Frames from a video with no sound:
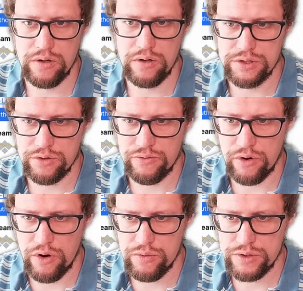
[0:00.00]
Let's look
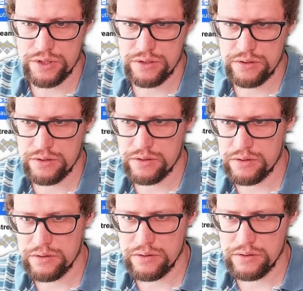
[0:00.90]
for host.
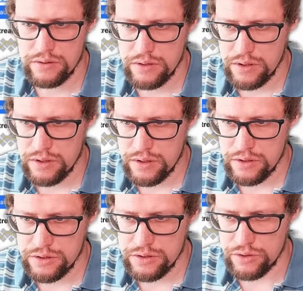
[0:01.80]

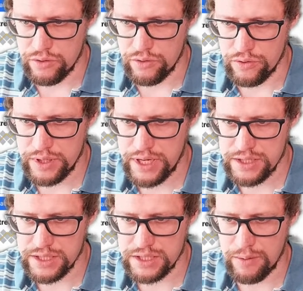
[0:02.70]
So
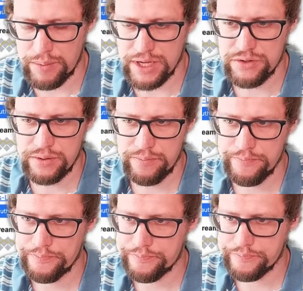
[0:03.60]
here's an example actually.
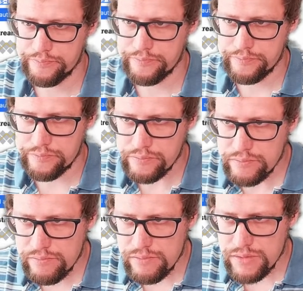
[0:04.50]

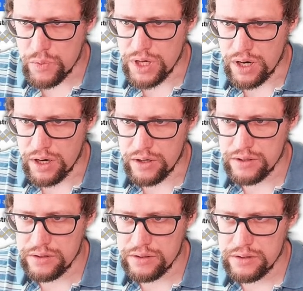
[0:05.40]
We are